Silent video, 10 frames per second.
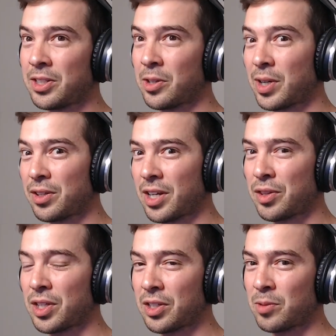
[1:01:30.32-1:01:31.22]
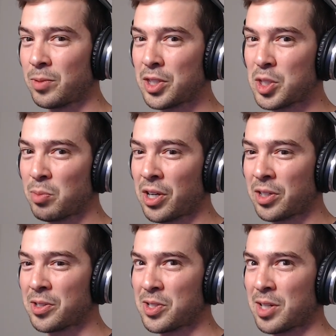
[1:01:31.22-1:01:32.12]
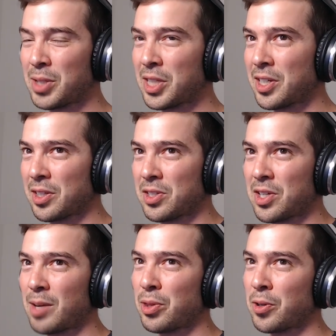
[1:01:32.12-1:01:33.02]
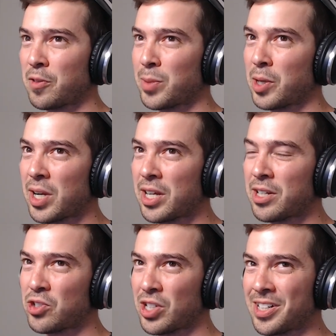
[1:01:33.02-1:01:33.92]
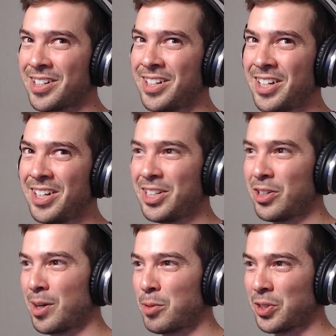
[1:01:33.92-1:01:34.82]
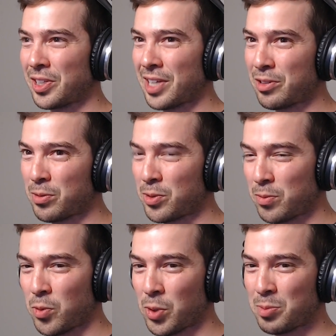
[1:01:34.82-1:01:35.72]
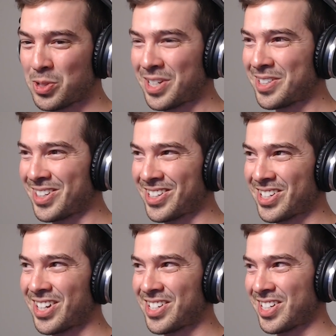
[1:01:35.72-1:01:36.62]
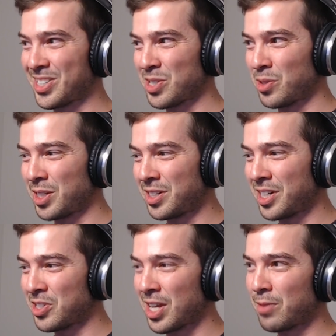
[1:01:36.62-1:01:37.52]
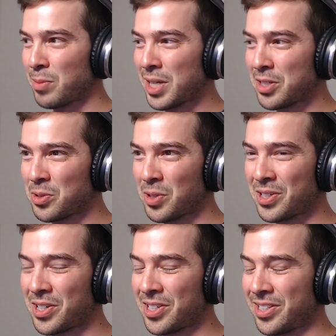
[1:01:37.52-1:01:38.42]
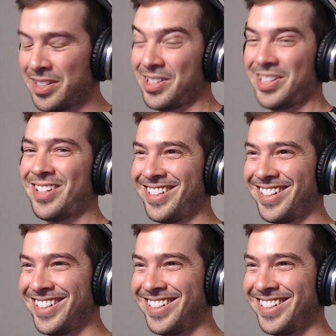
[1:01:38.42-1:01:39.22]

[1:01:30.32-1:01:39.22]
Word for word: you know i, I think that with these blockers i'm in like the top third of my range and you know i'm only allowed to fold 40% to this sizing so i, I just have a mandatory call and that's